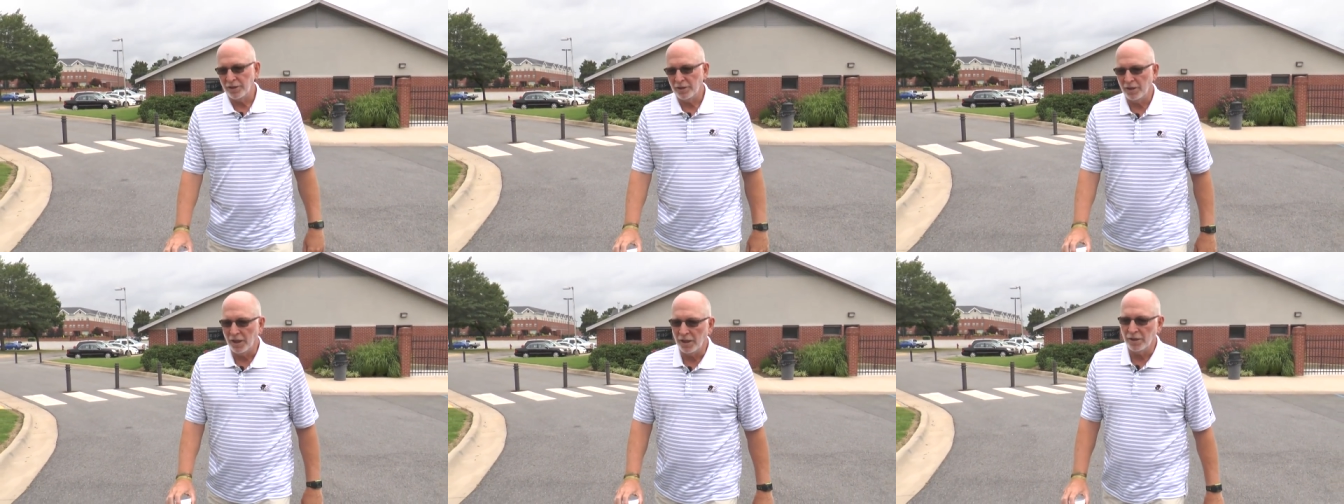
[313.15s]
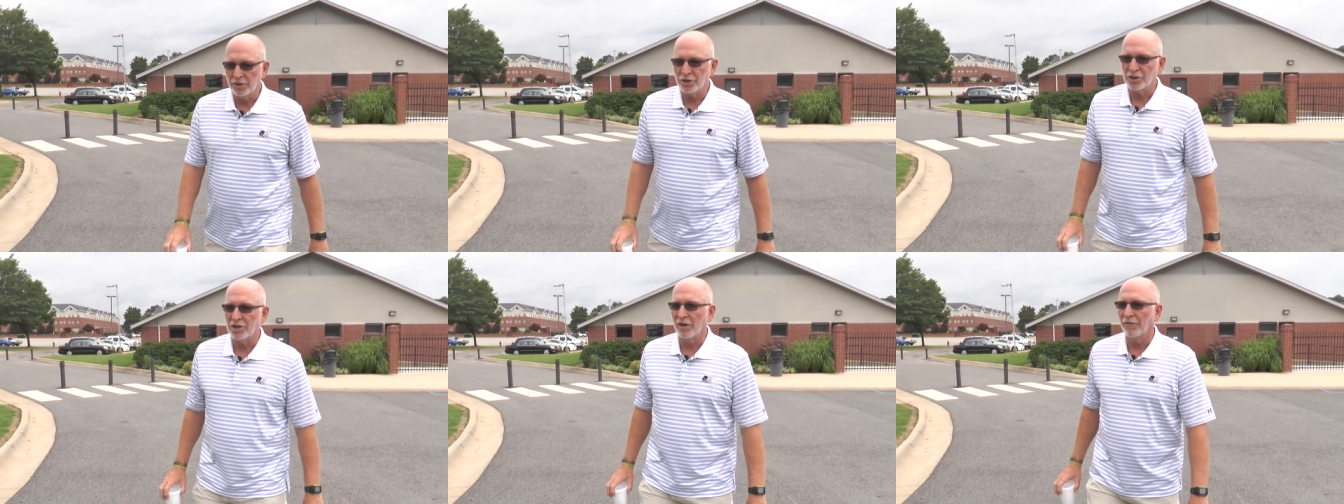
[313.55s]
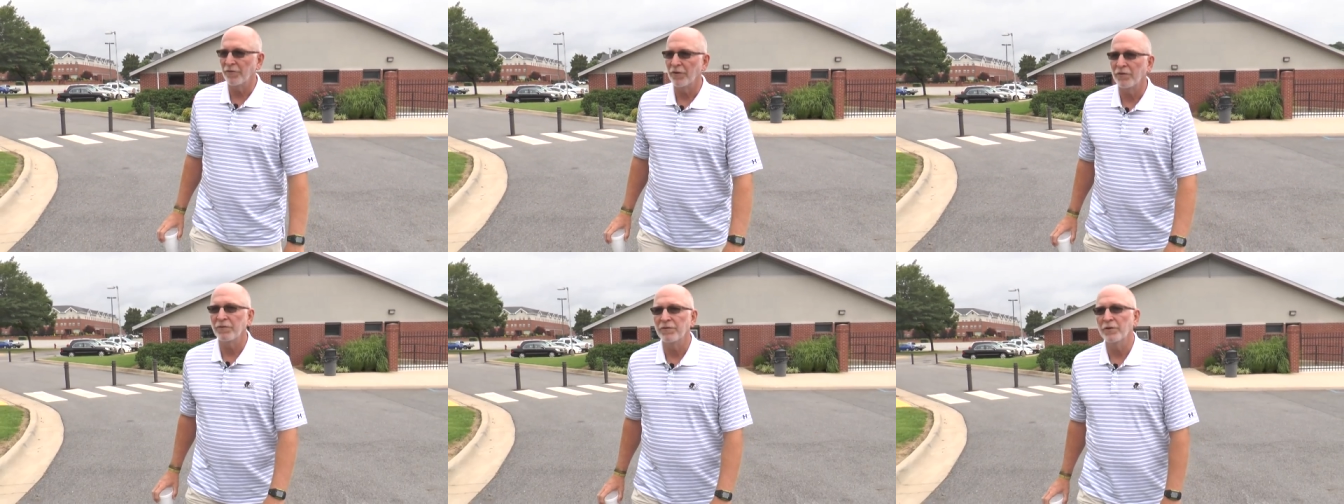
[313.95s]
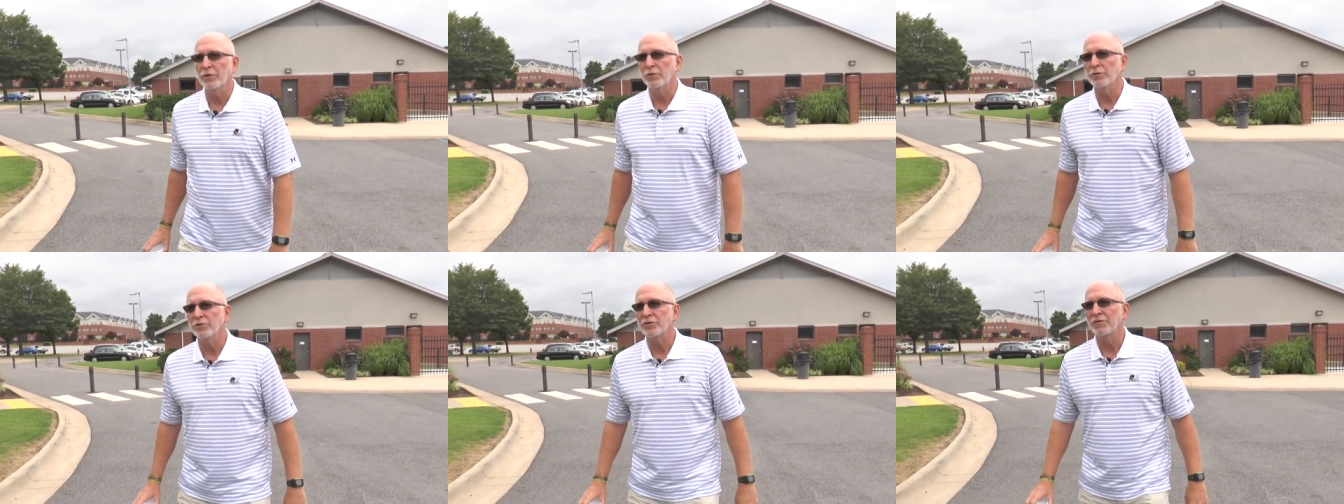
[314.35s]
didn't suffer
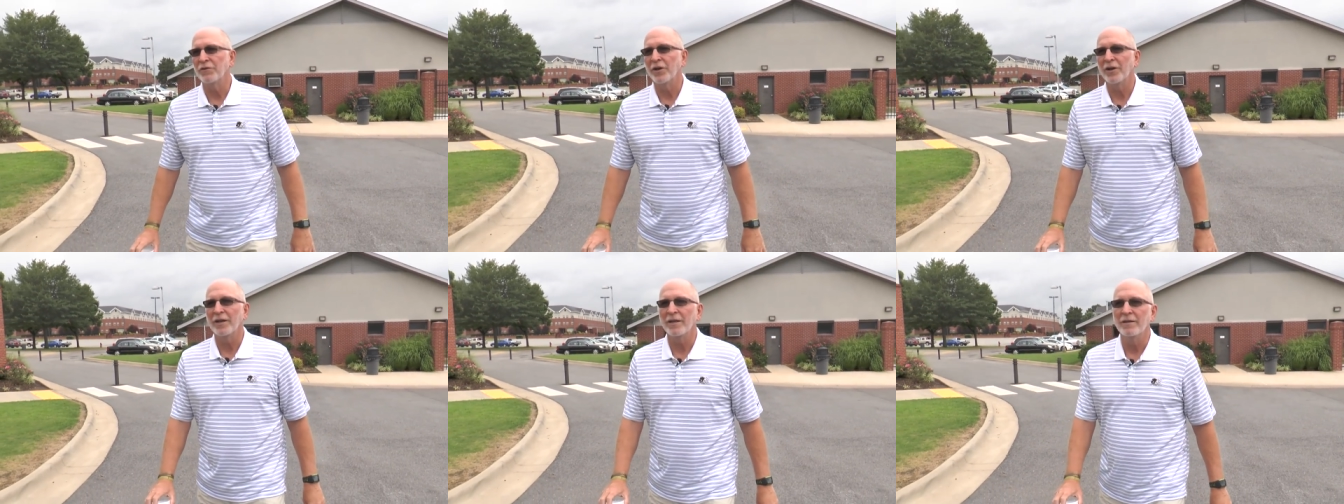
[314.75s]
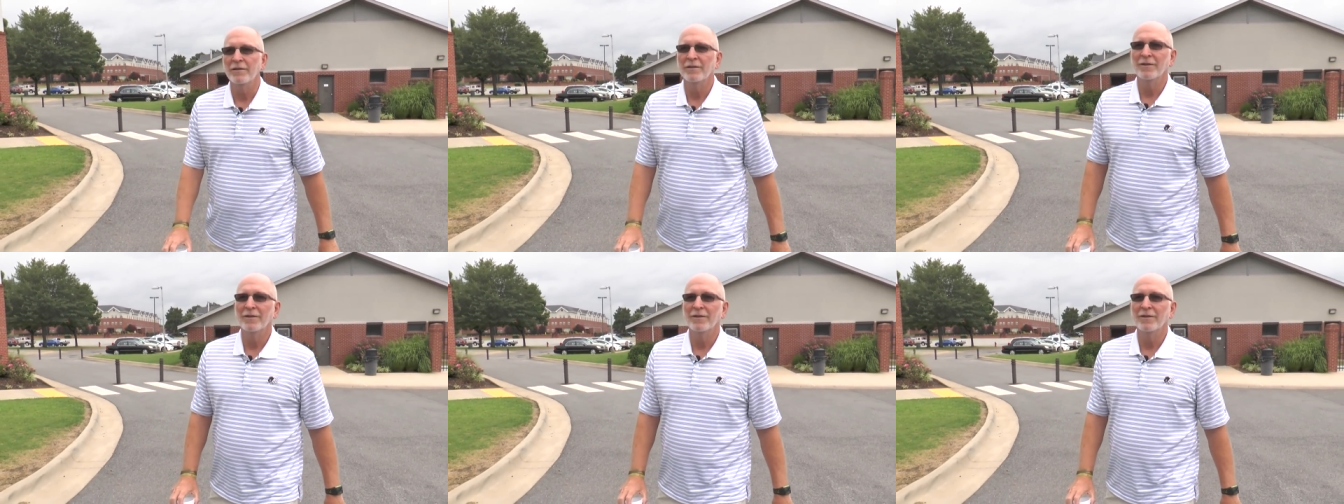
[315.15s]
fools very